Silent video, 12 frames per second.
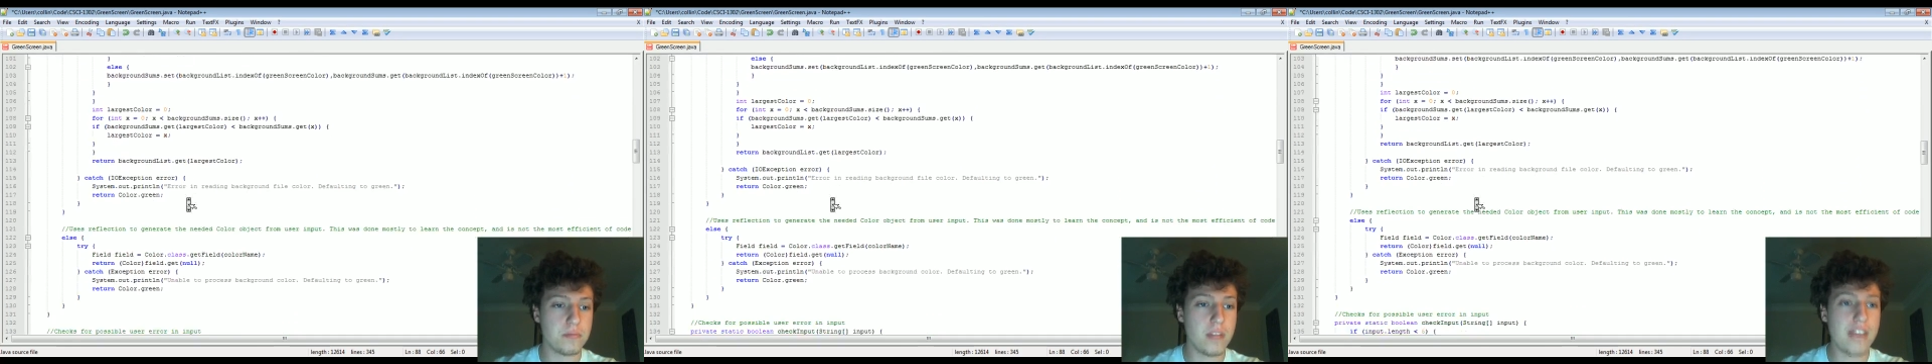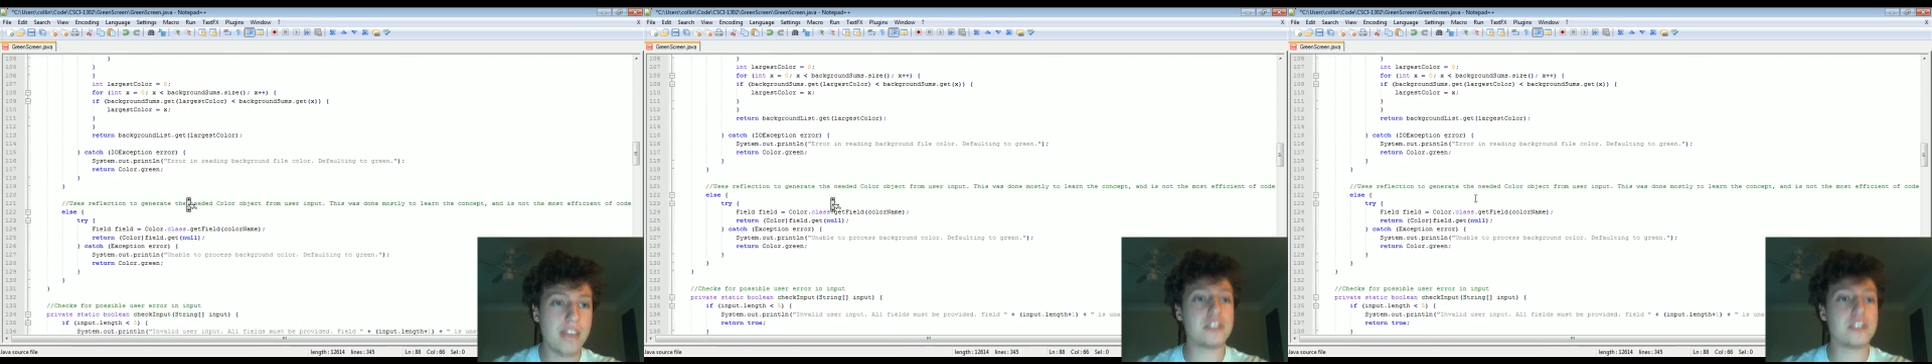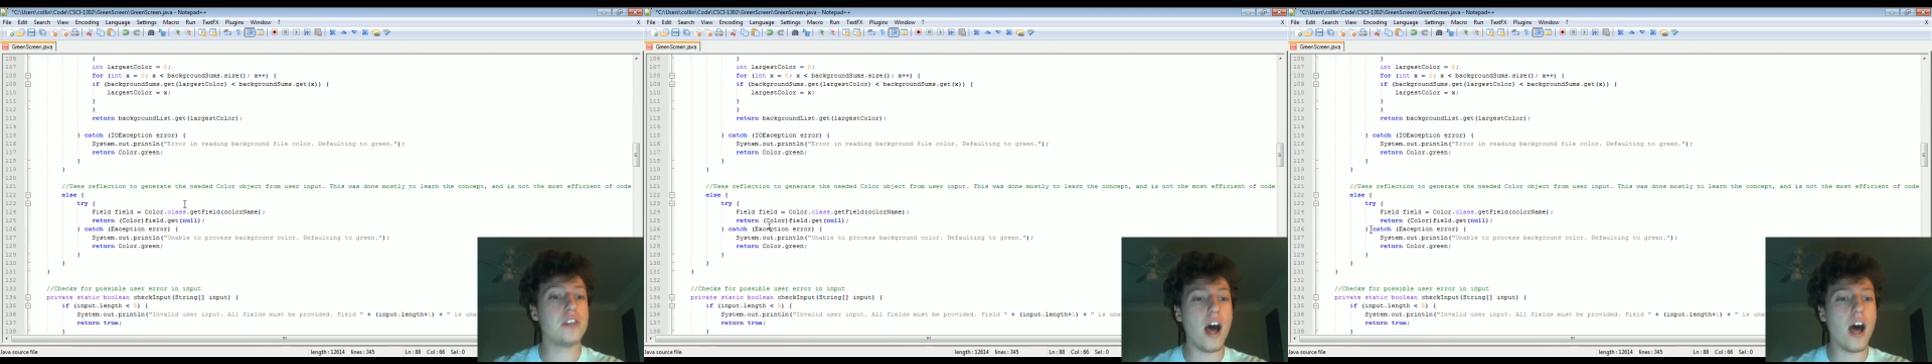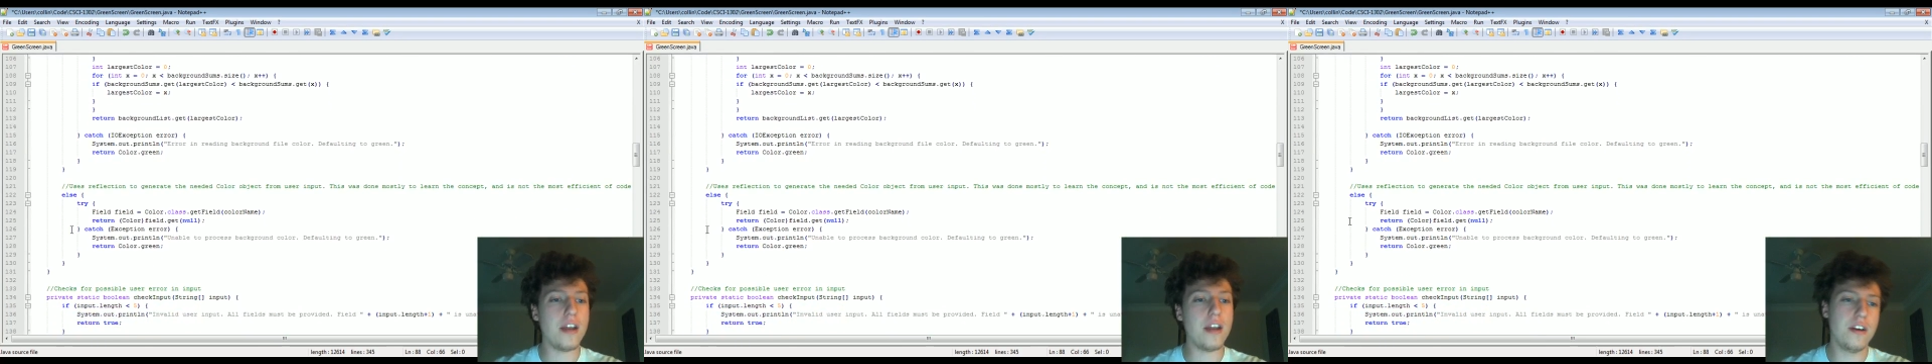If it's
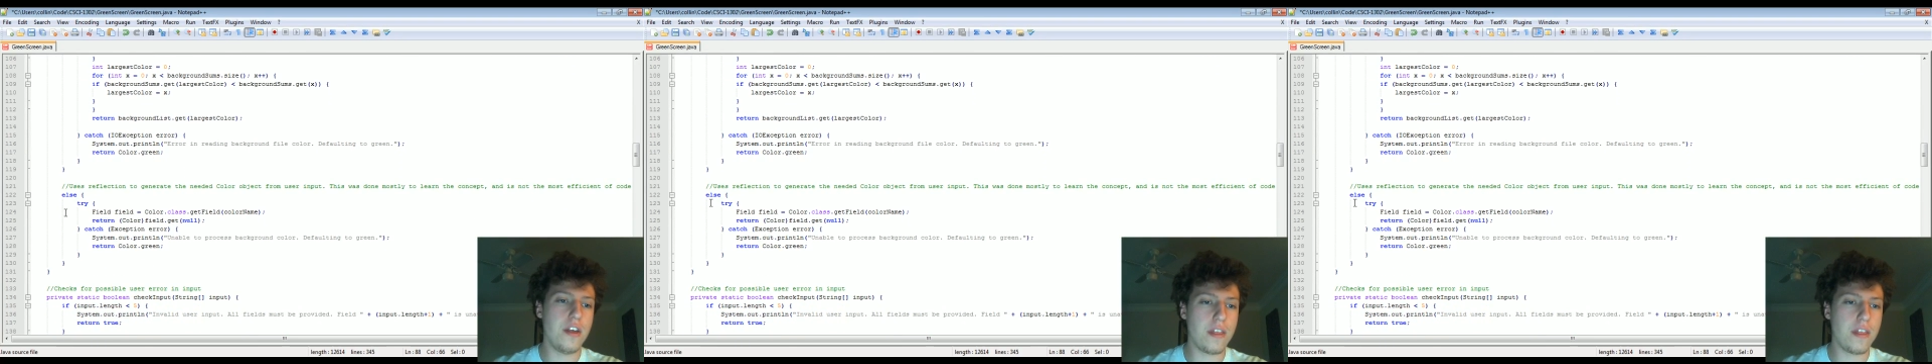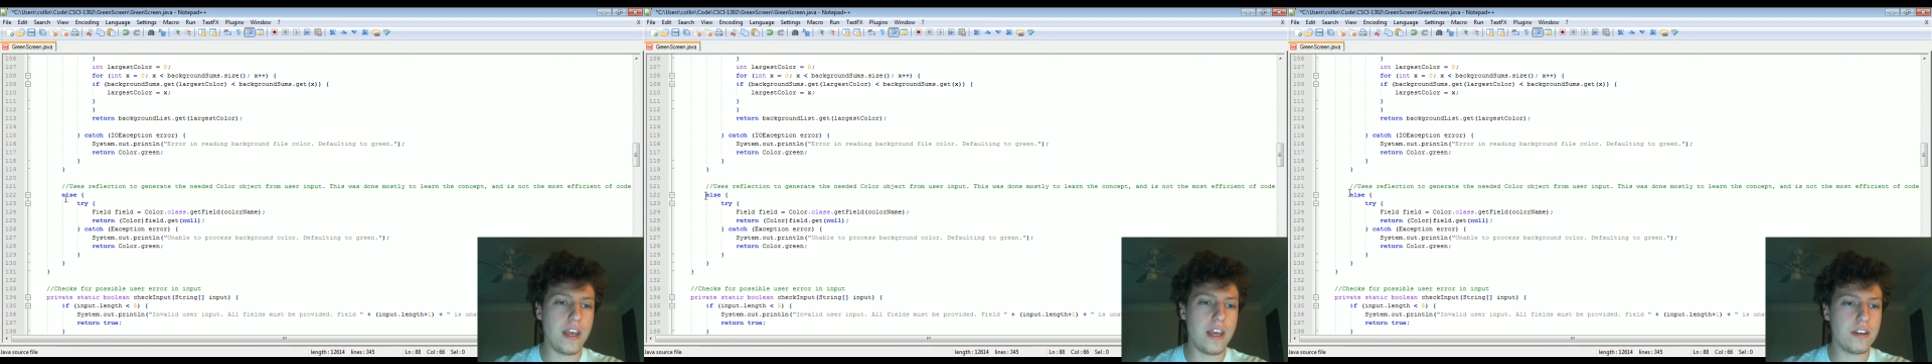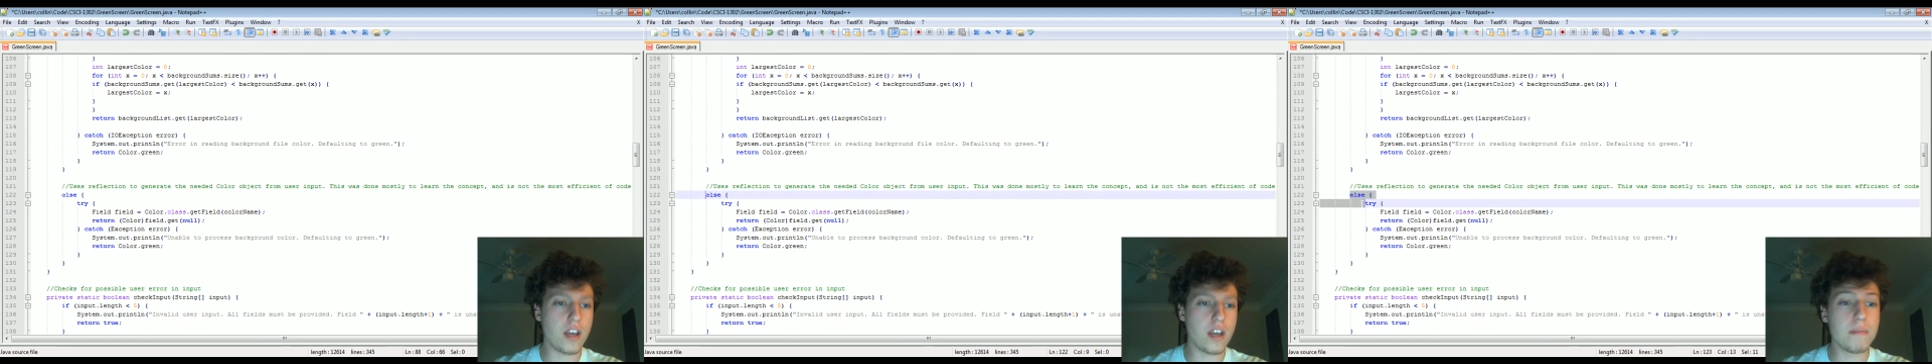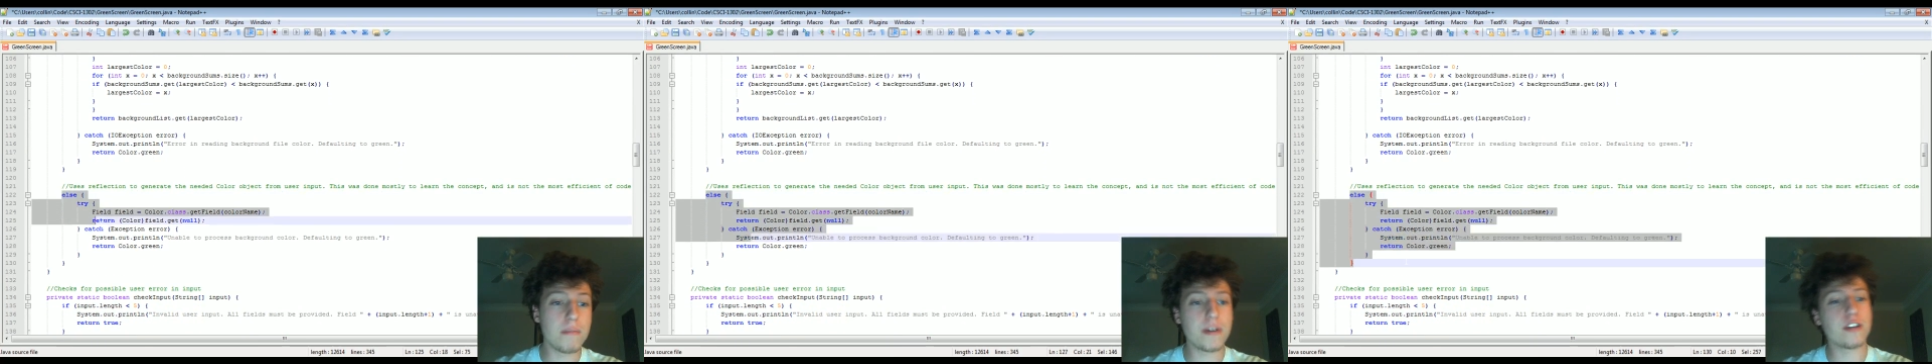not, then come
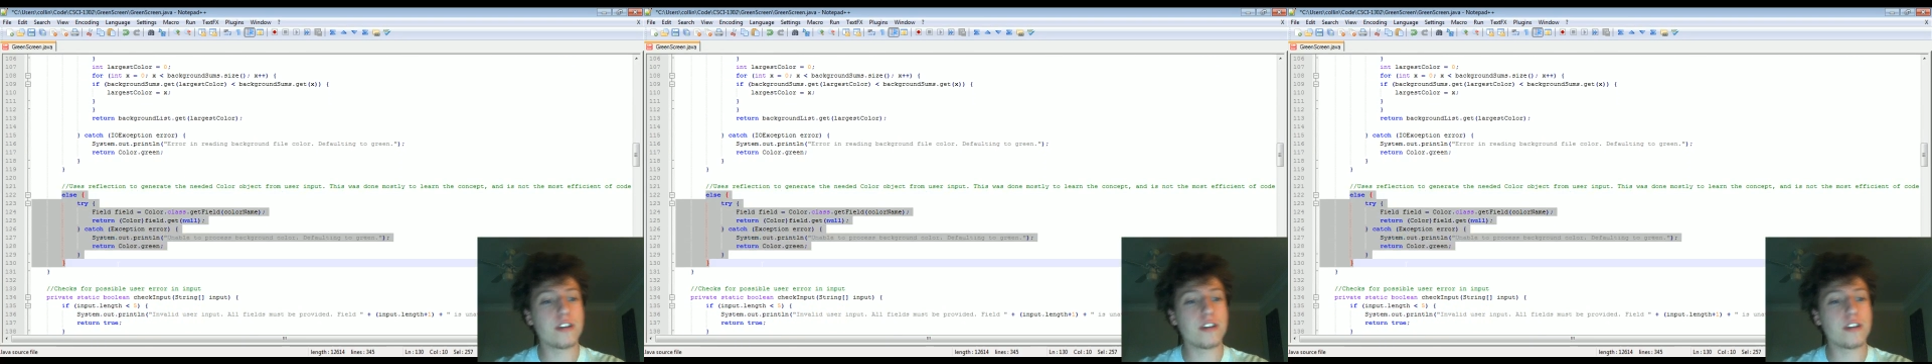down here and